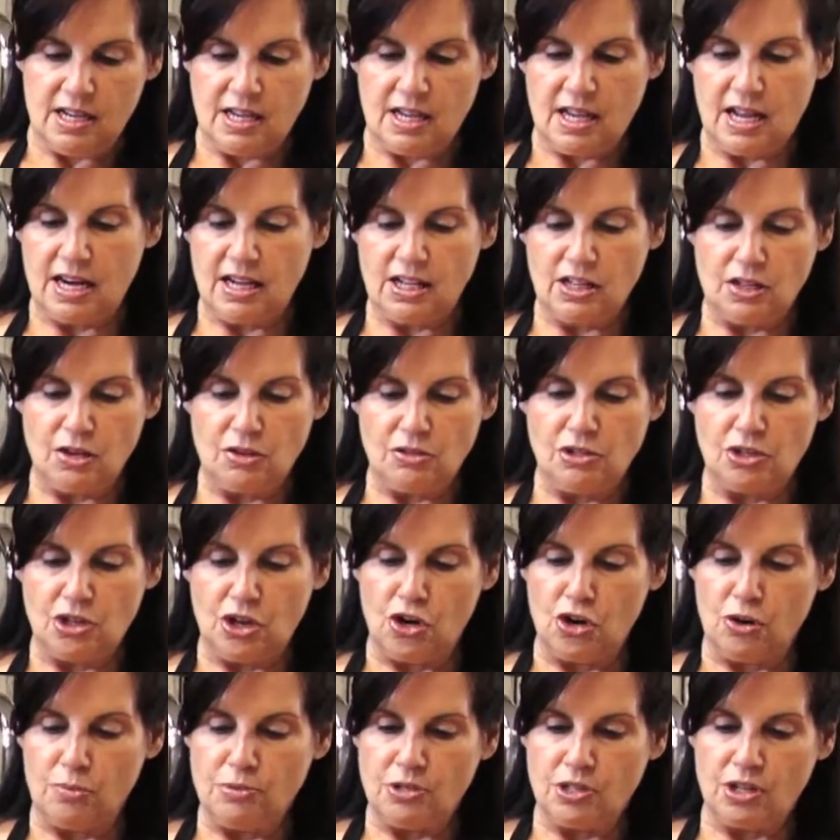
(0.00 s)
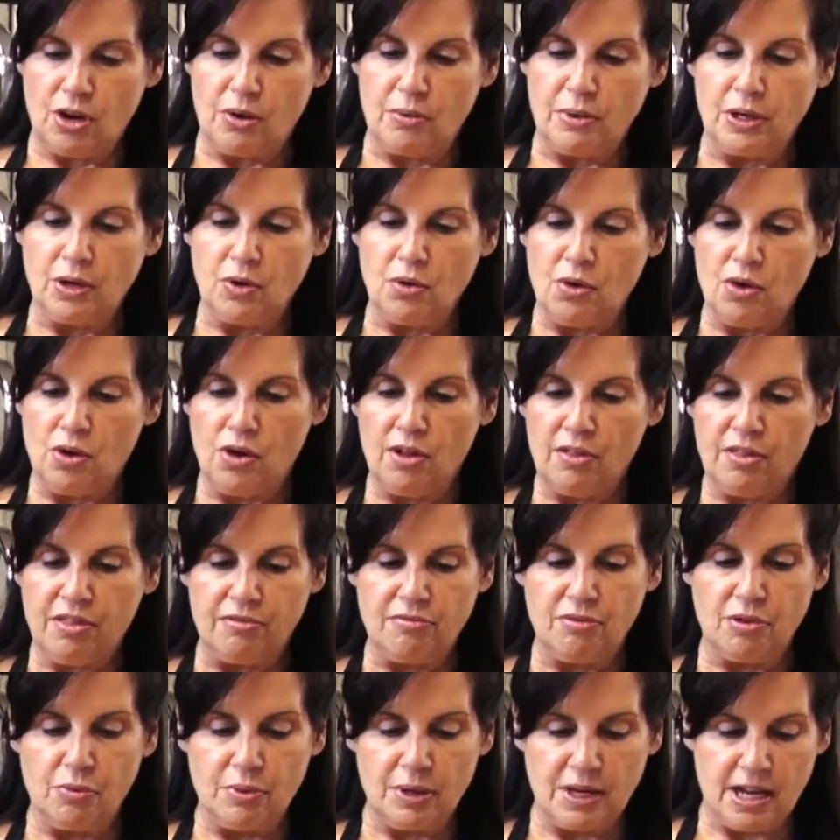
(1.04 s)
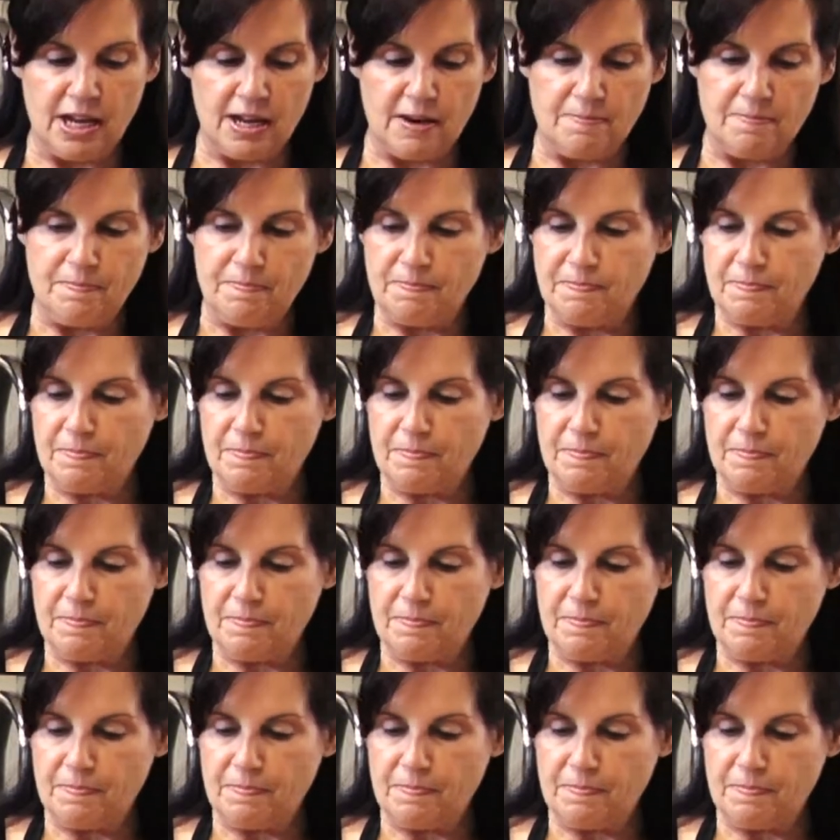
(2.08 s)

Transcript: getting those herbs going all through again.